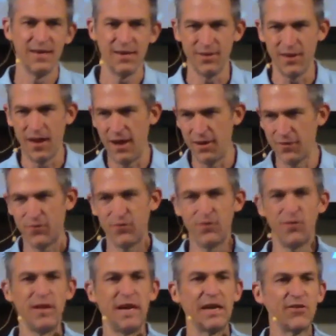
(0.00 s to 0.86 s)
a
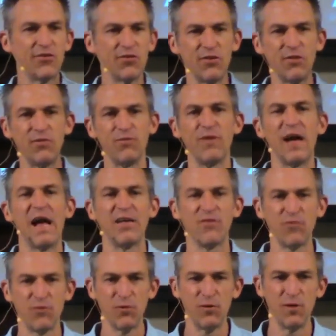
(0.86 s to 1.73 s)
selection of
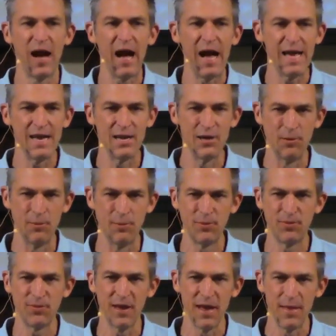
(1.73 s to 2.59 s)
fast food
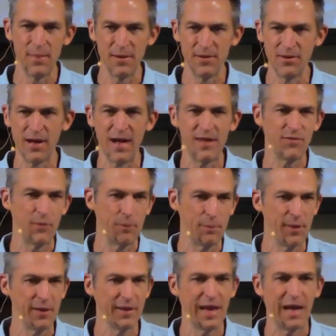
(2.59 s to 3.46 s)
items, and then you'll have to
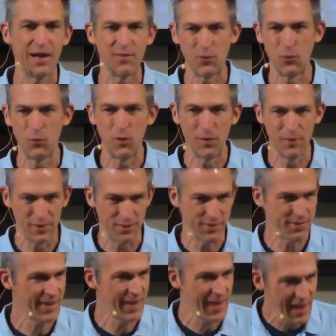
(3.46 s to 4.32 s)
pick out the one
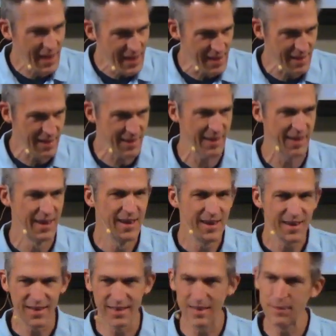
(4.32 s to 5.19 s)
that's cake.
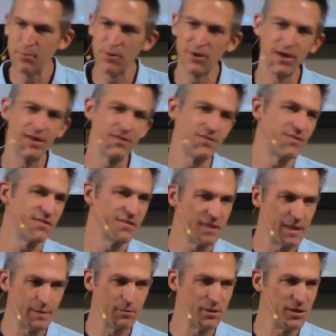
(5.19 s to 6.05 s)
And they bring on
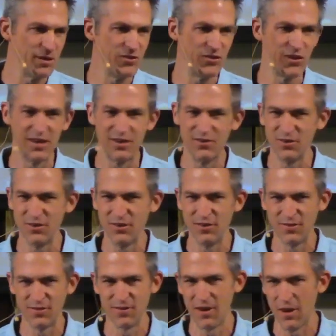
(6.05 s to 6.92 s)
celebrity
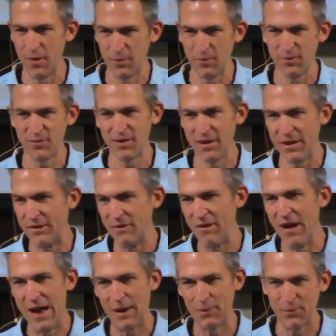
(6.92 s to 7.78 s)
judges and others to
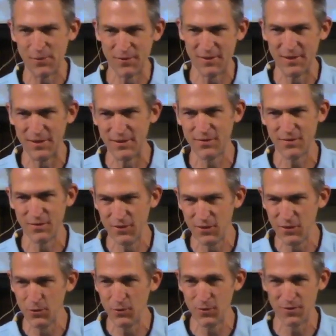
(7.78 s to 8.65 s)
interact with this, and
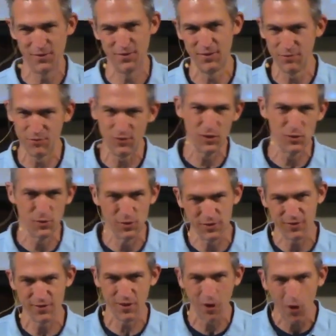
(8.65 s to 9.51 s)
you as the
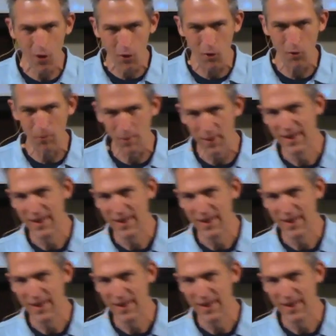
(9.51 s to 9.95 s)
viewers at home